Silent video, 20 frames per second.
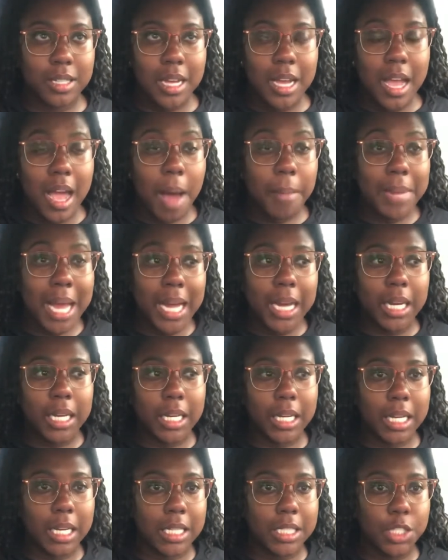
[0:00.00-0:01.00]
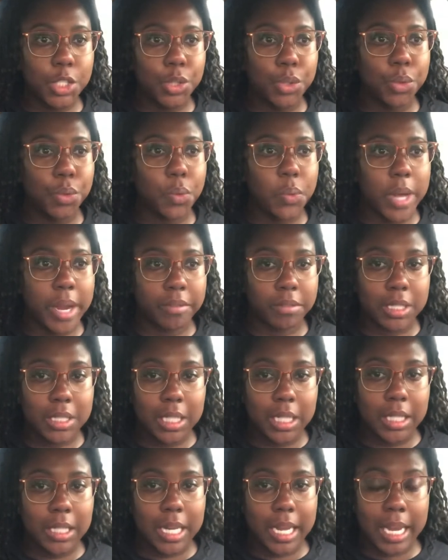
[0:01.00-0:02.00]
I'm not going to get into
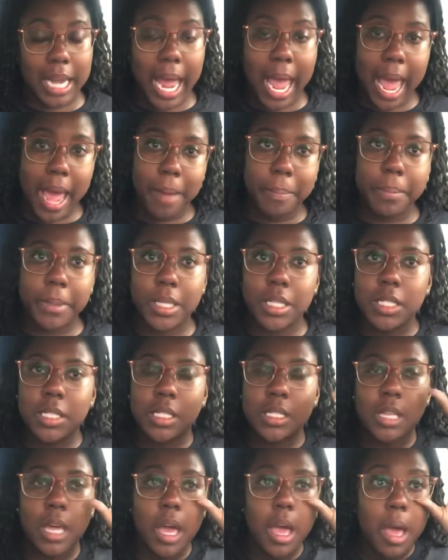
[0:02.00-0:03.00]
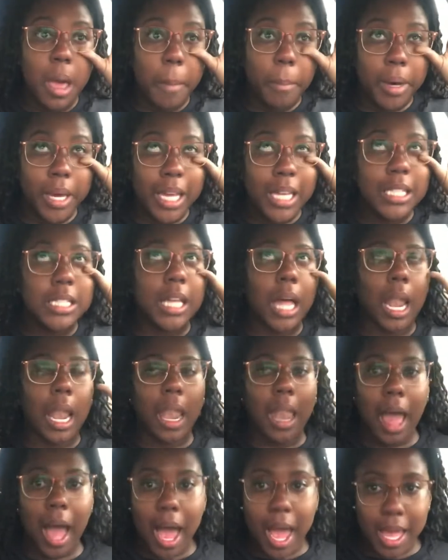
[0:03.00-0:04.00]
everything that happens, but it's a
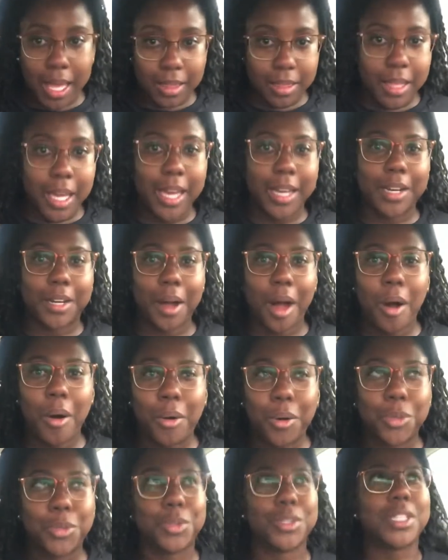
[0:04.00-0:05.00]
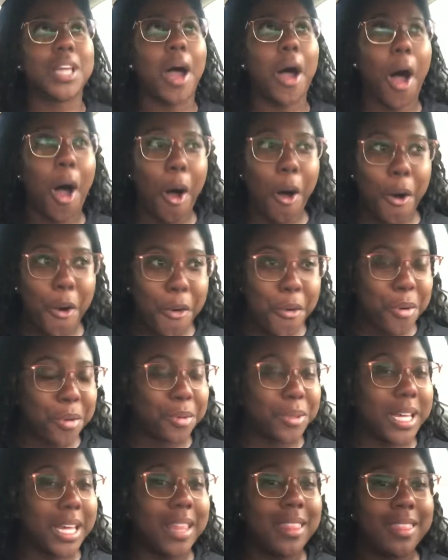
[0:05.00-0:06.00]
lot that goes
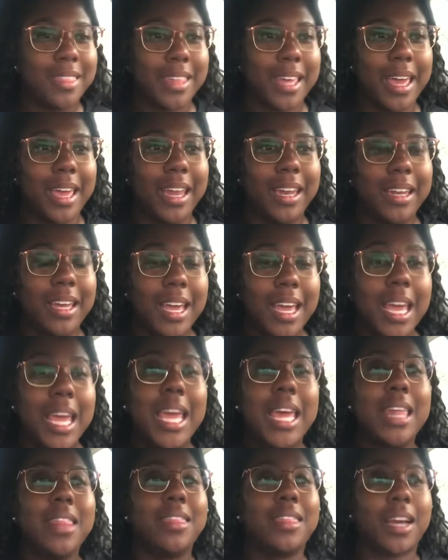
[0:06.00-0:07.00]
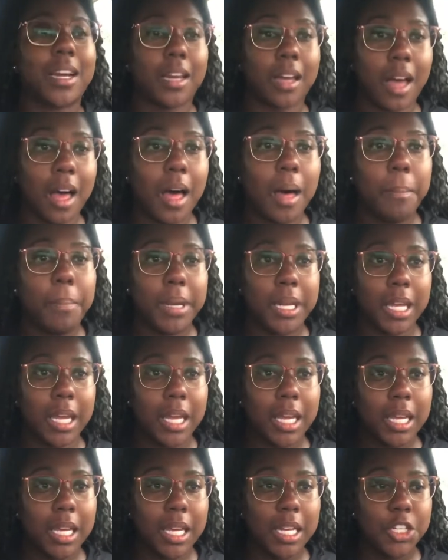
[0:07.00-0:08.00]
on in that in the
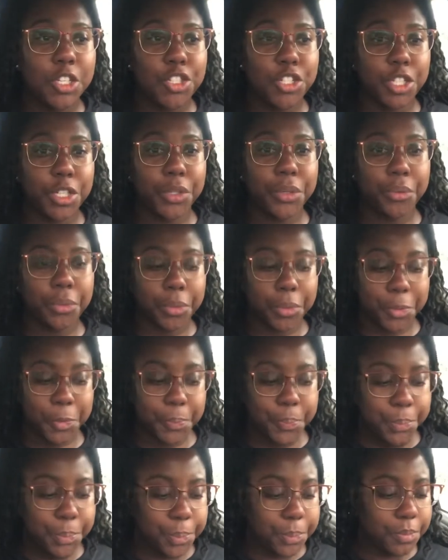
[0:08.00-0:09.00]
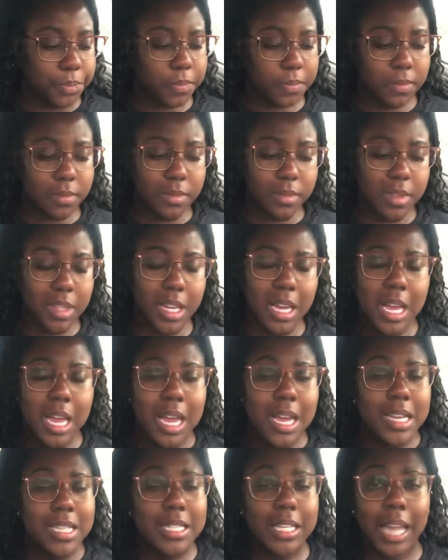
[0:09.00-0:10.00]
company in general.
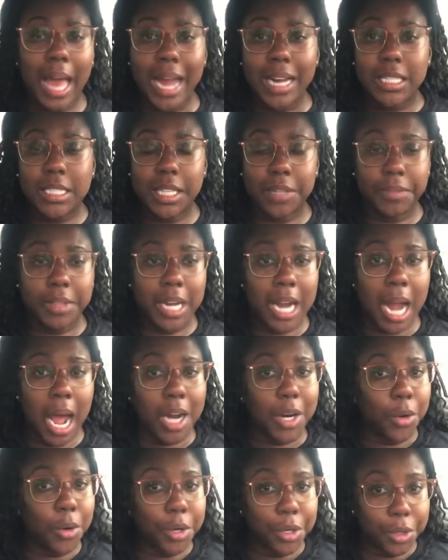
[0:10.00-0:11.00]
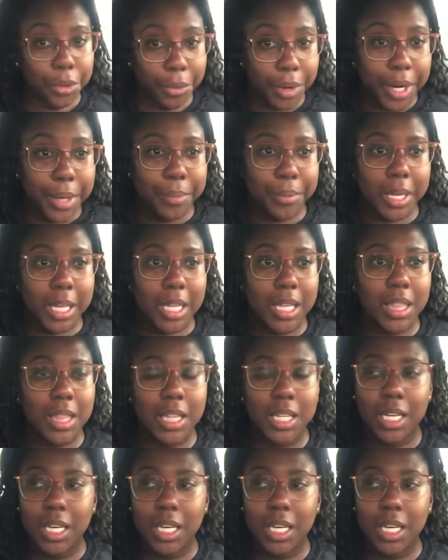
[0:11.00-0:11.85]
It's a lot of stuff that I don't agree with.